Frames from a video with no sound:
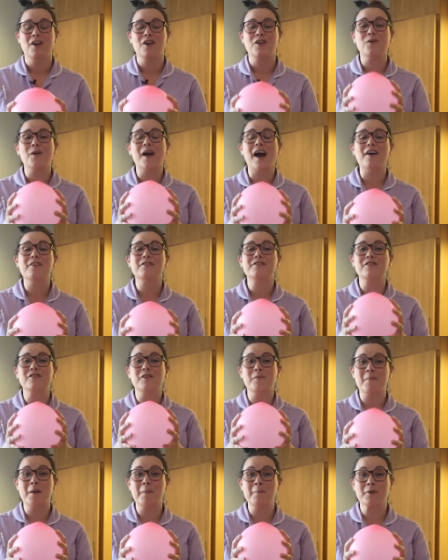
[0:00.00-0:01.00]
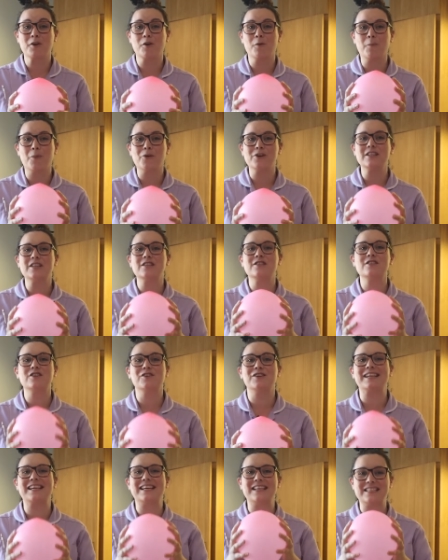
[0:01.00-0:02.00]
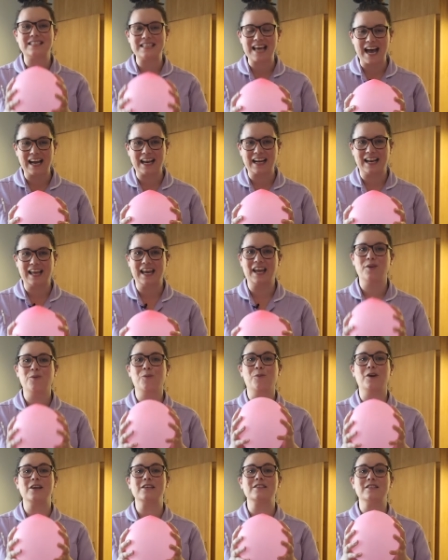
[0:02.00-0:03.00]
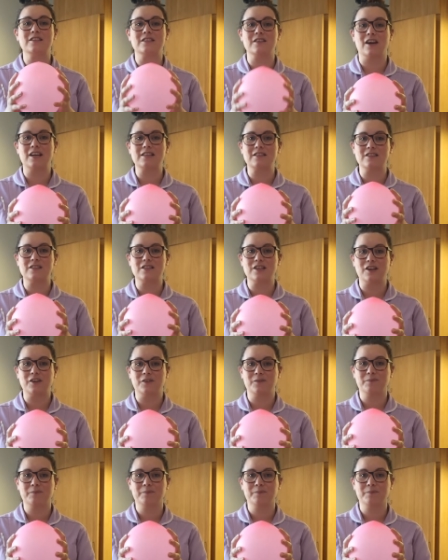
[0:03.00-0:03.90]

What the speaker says: You have to remember your body is doing exactly what it's designed to do.